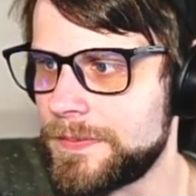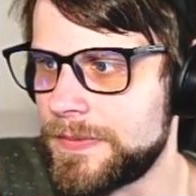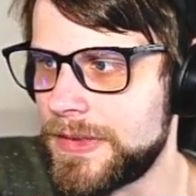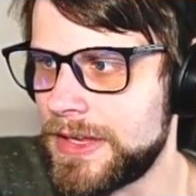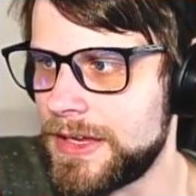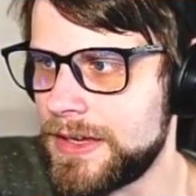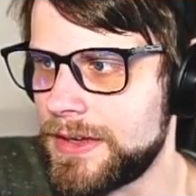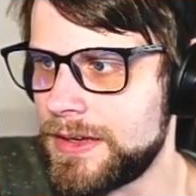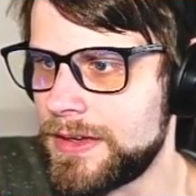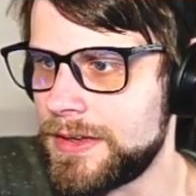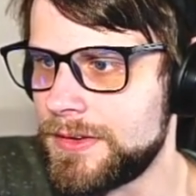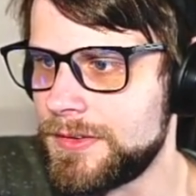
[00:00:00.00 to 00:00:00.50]

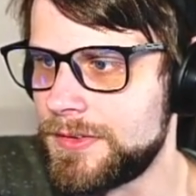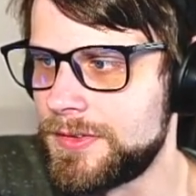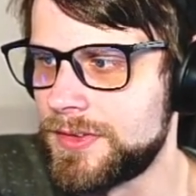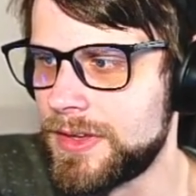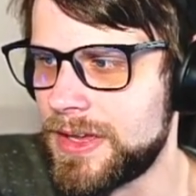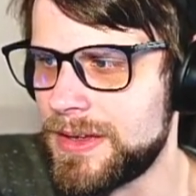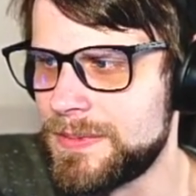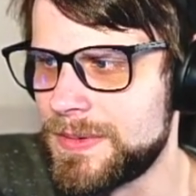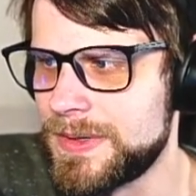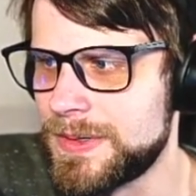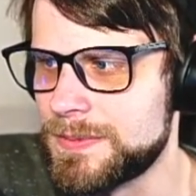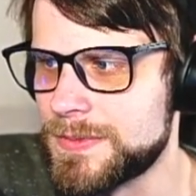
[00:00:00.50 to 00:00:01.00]

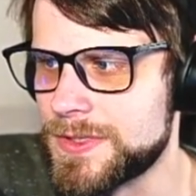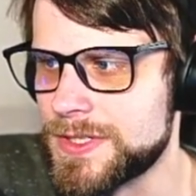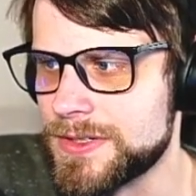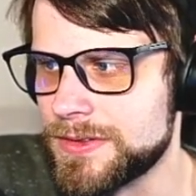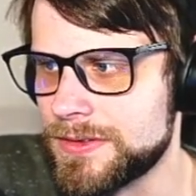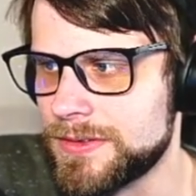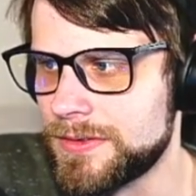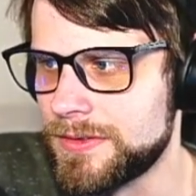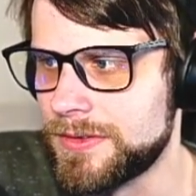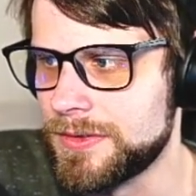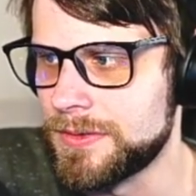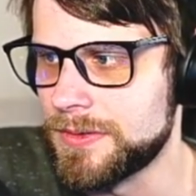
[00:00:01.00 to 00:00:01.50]
Psybeam
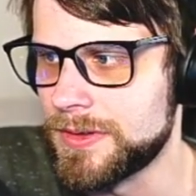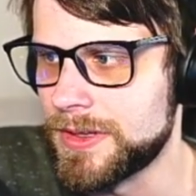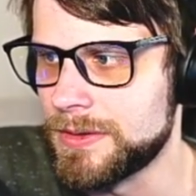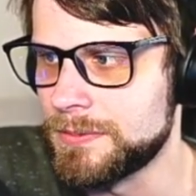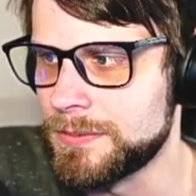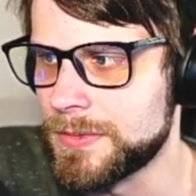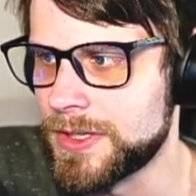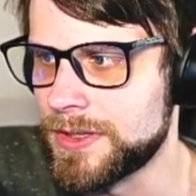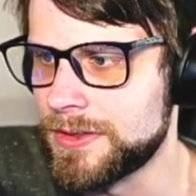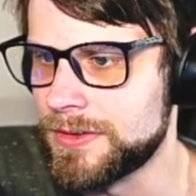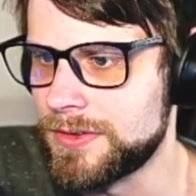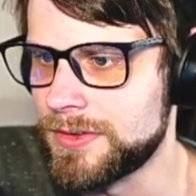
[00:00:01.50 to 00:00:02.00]
shouldn't do that
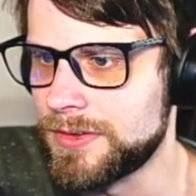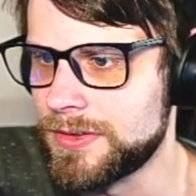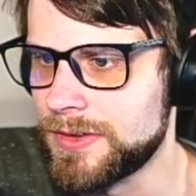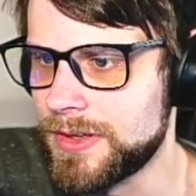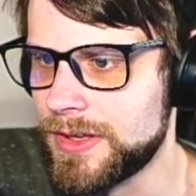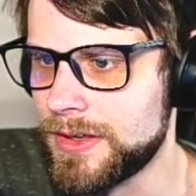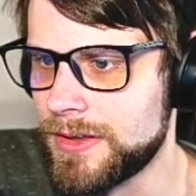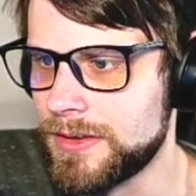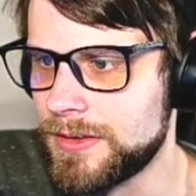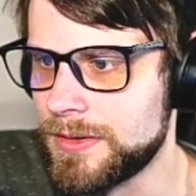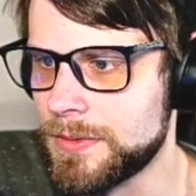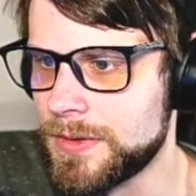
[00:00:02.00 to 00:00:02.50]
much.
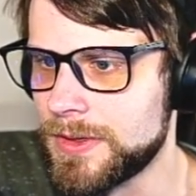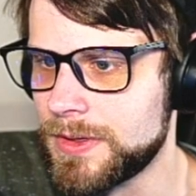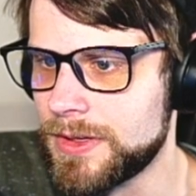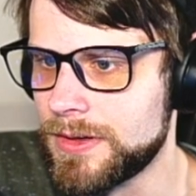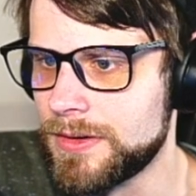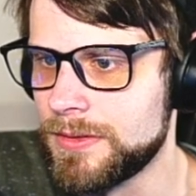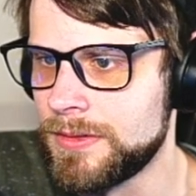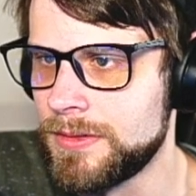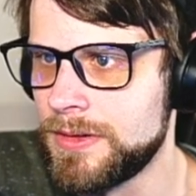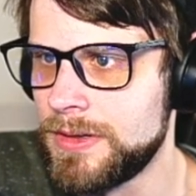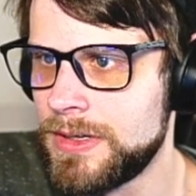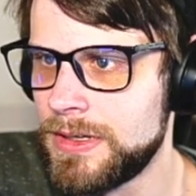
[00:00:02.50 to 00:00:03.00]
Yeah, there we
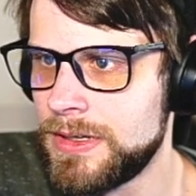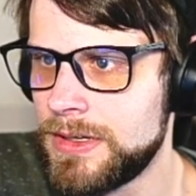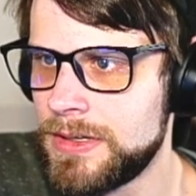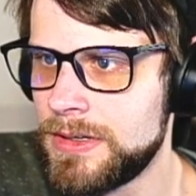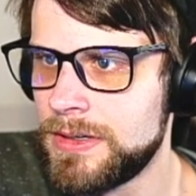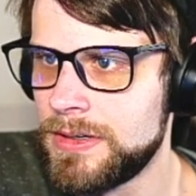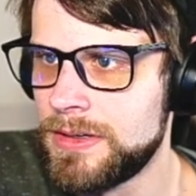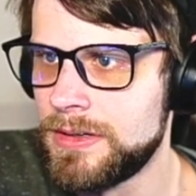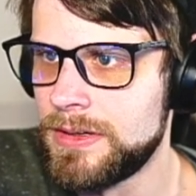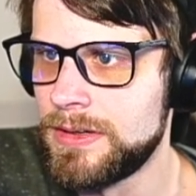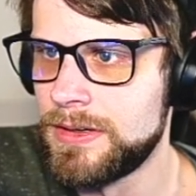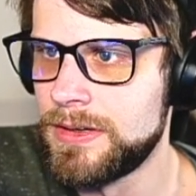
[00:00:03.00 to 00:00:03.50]
go.
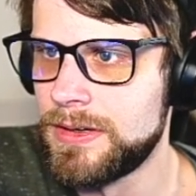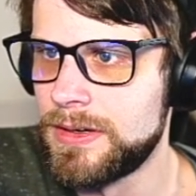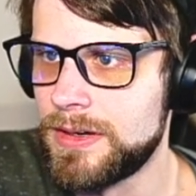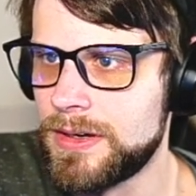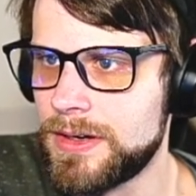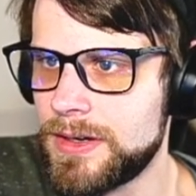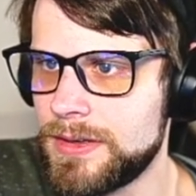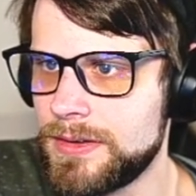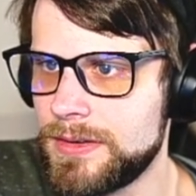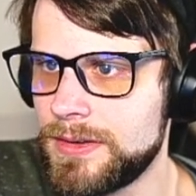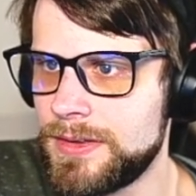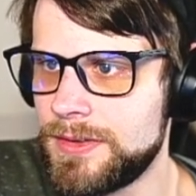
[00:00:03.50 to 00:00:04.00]
All
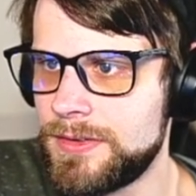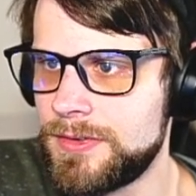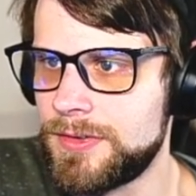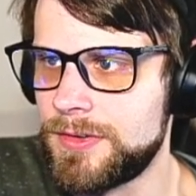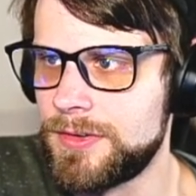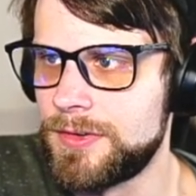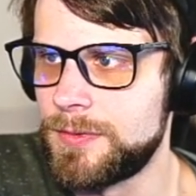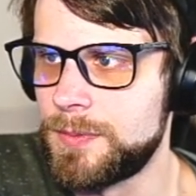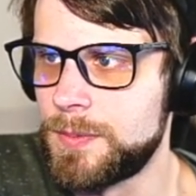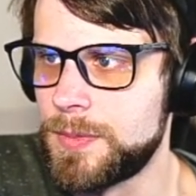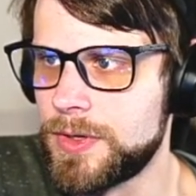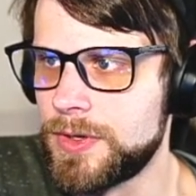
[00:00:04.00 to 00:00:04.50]
right, let's
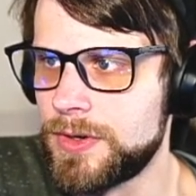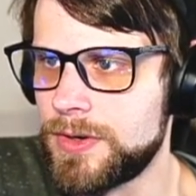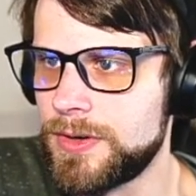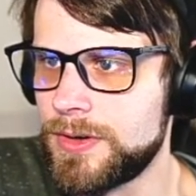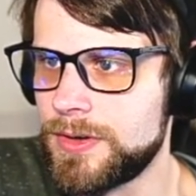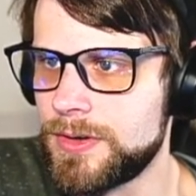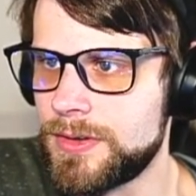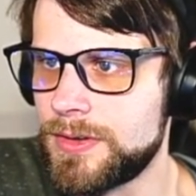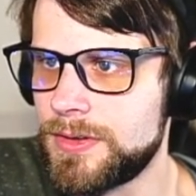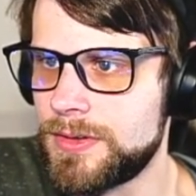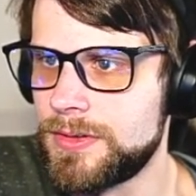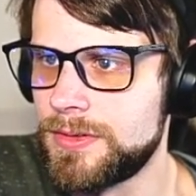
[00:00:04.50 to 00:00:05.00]

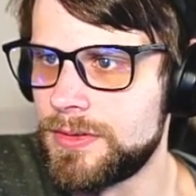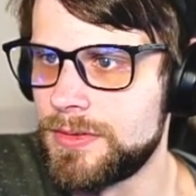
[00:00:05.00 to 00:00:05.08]
spark